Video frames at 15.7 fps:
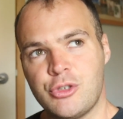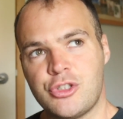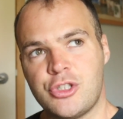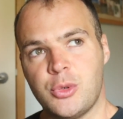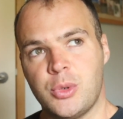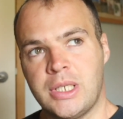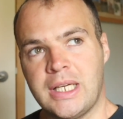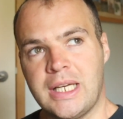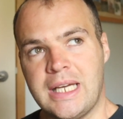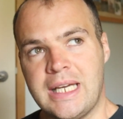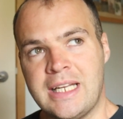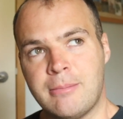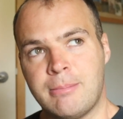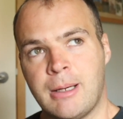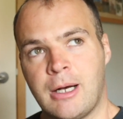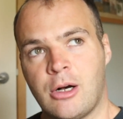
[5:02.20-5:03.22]
was doing it
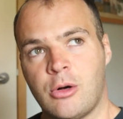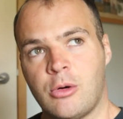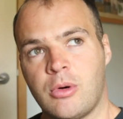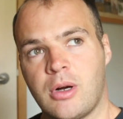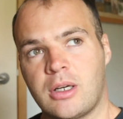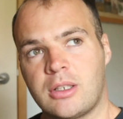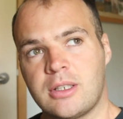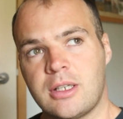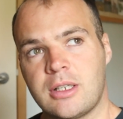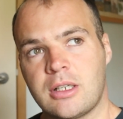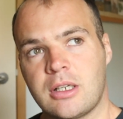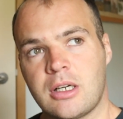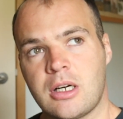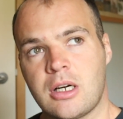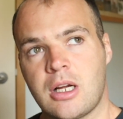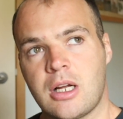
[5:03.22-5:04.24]
in about
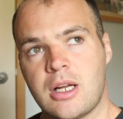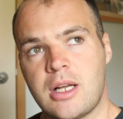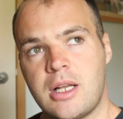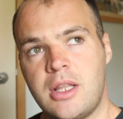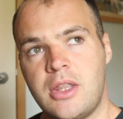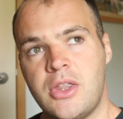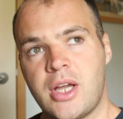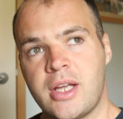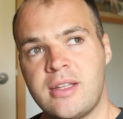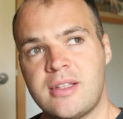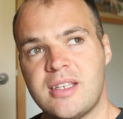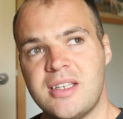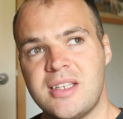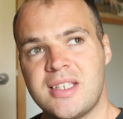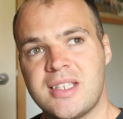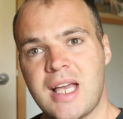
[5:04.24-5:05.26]

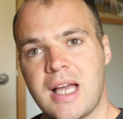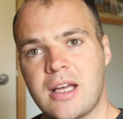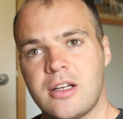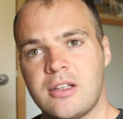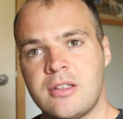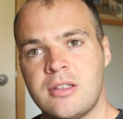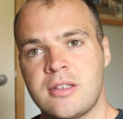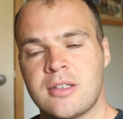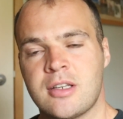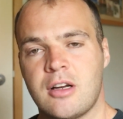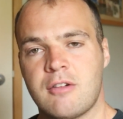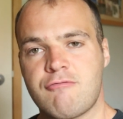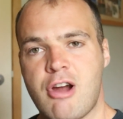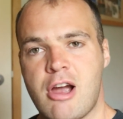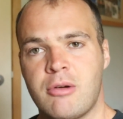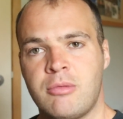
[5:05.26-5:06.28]
90 seconds
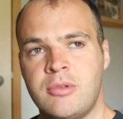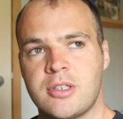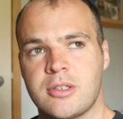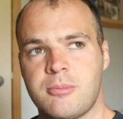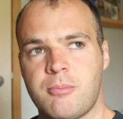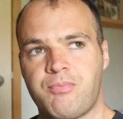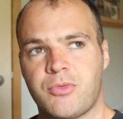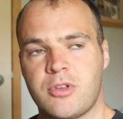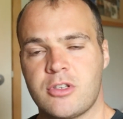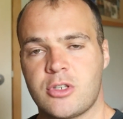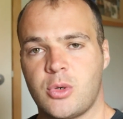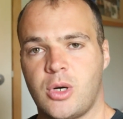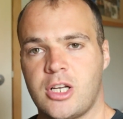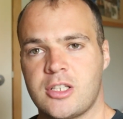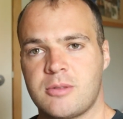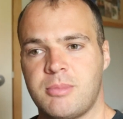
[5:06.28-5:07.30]
a round.
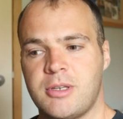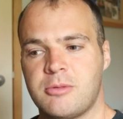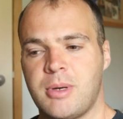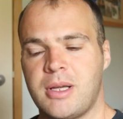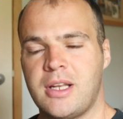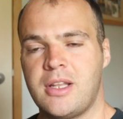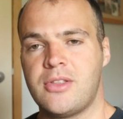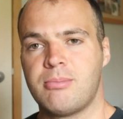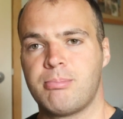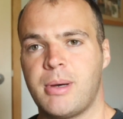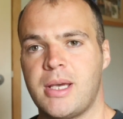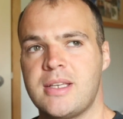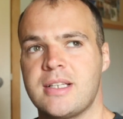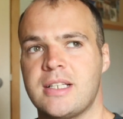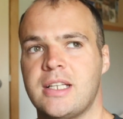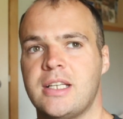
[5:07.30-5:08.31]
So I was
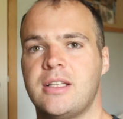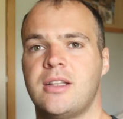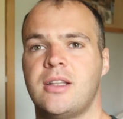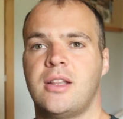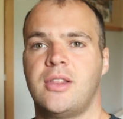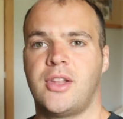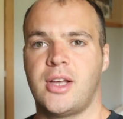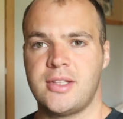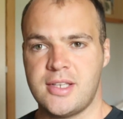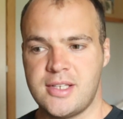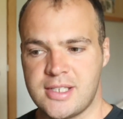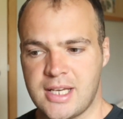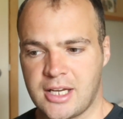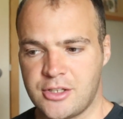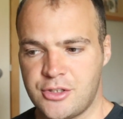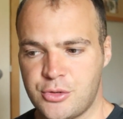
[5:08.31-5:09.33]
basically 90
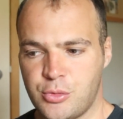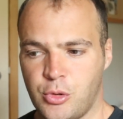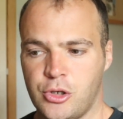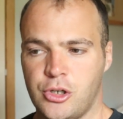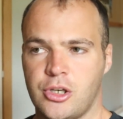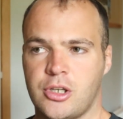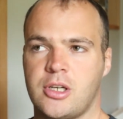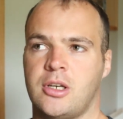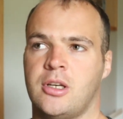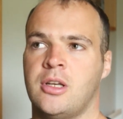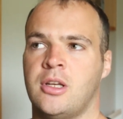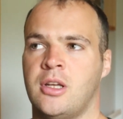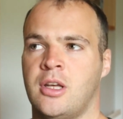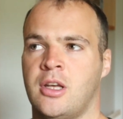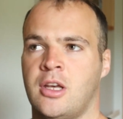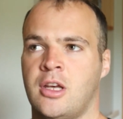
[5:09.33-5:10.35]
seconds work,
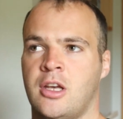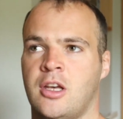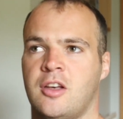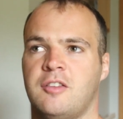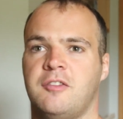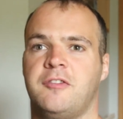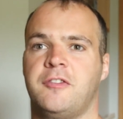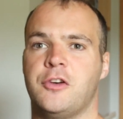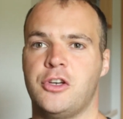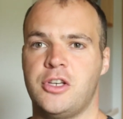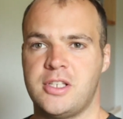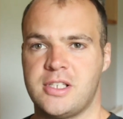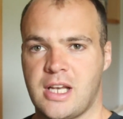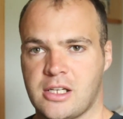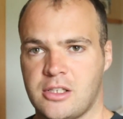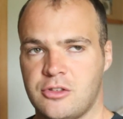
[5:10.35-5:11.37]
30
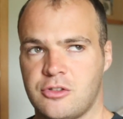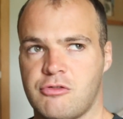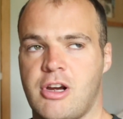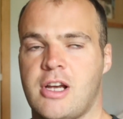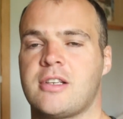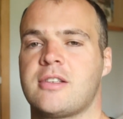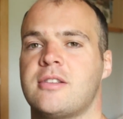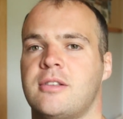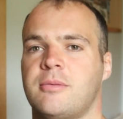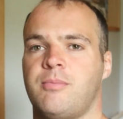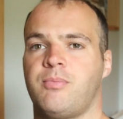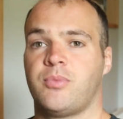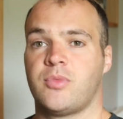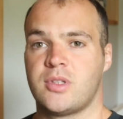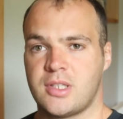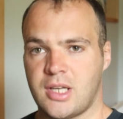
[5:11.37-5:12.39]
seconds rest,
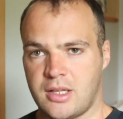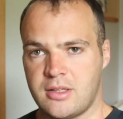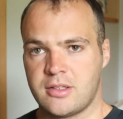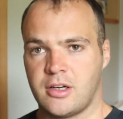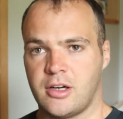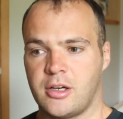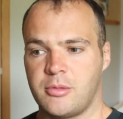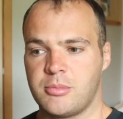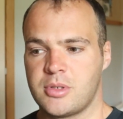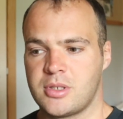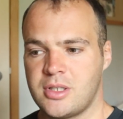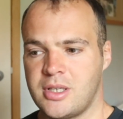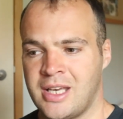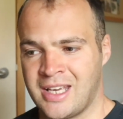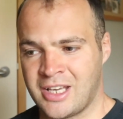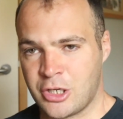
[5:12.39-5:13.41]
10
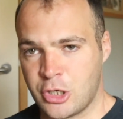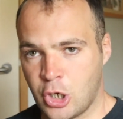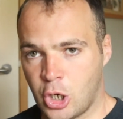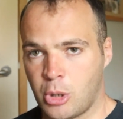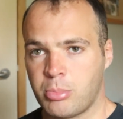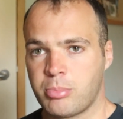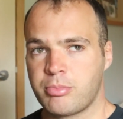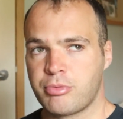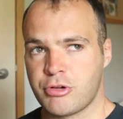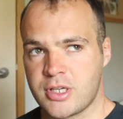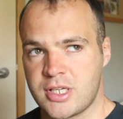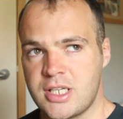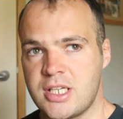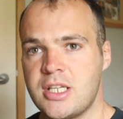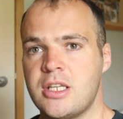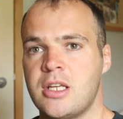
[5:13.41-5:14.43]
times. It got
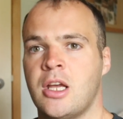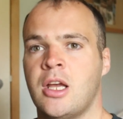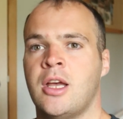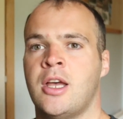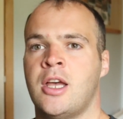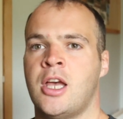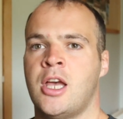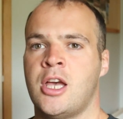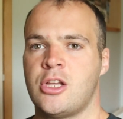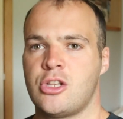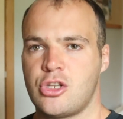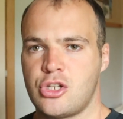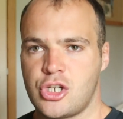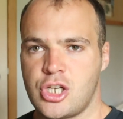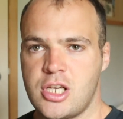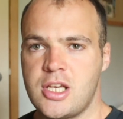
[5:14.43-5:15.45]
pretty
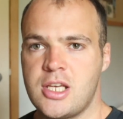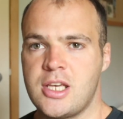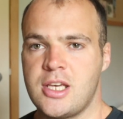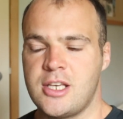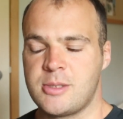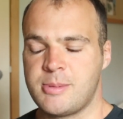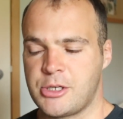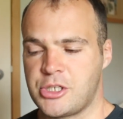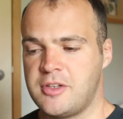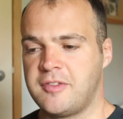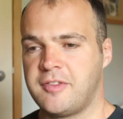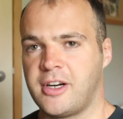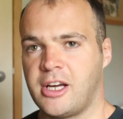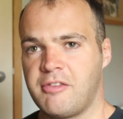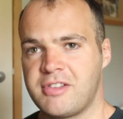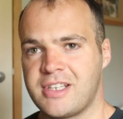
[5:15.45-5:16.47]
cheeky, especially
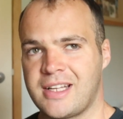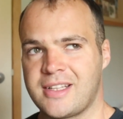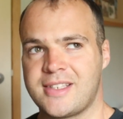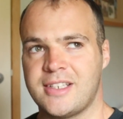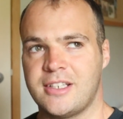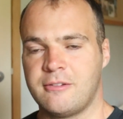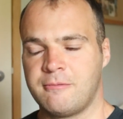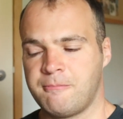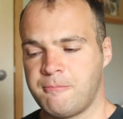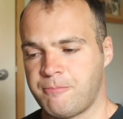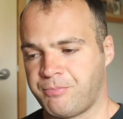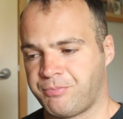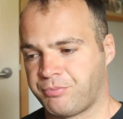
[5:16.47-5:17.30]
five sets in.